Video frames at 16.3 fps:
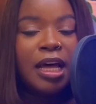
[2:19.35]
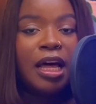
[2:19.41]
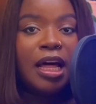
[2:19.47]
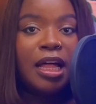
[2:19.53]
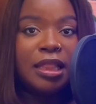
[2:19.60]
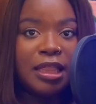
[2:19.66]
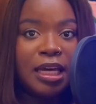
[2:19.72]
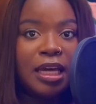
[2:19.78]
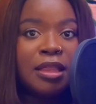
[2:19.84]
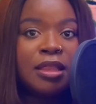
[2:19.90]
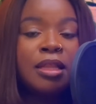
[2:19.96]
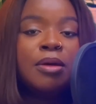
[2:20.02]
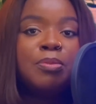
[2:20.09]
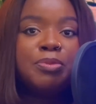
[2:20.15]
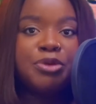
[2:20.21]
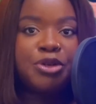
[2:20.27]
and
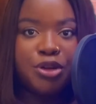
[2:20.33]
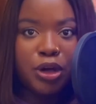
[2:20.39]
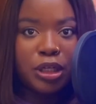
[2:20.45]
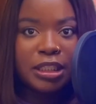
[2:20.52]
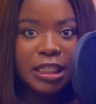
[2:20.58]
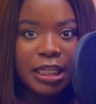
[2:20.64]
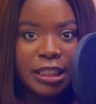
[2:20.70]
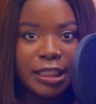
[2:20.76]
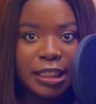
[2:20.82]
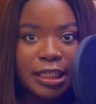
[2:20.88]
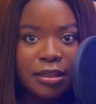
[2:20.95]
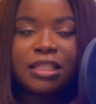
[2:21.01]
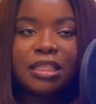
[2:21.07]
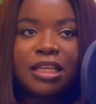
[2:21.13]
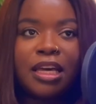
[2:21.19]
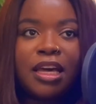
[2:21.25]
then
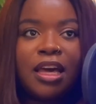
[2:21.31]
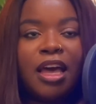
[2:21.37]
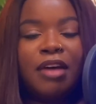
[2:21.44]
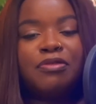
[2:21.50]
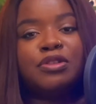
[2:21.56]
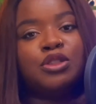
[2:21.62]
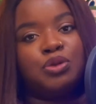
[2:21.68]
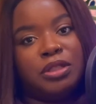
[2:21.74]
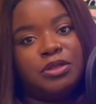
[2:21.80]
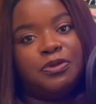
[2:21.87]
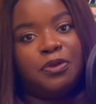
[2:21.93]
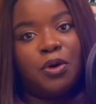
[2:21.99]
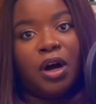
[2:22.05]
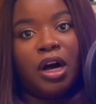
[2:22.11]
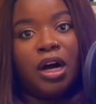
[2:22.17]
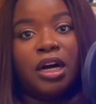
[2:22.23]
periodically, say every
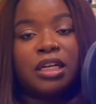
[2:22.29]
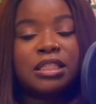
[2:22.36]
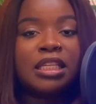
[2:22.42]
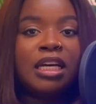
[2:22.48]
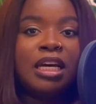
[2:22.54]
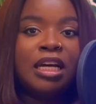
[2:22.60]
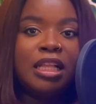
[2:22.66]
twenty-four hours,